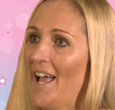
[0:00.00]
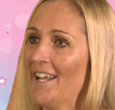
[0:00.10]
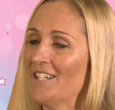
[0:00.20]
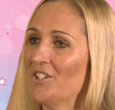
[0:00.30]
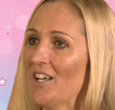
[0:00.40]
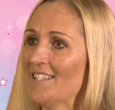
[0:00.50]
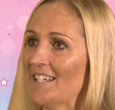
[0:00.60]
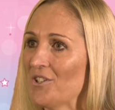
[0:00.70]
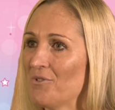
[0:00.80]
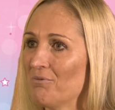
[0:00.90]

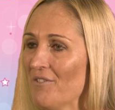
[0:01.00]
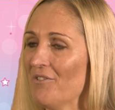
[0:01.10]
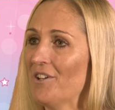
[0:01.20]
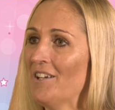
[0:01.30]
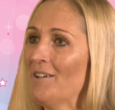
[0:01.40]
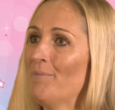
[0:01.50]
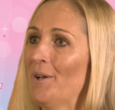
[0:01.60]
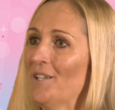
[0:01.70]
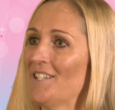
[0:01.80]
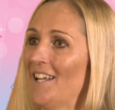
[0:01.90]
energetic, driven
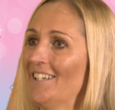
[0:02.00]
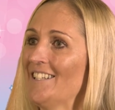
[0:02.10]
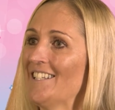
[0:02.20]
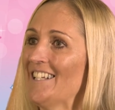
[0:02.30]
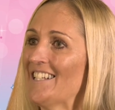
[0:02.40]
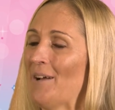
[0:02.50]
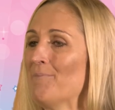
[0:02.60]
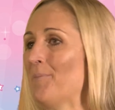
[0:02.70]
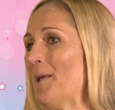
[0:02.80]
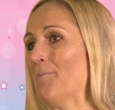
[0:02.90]
personalities
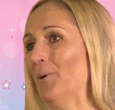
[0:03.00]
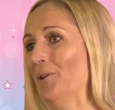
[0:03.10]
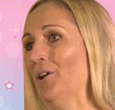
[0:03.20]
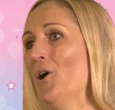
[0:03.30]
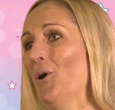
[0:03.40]
and people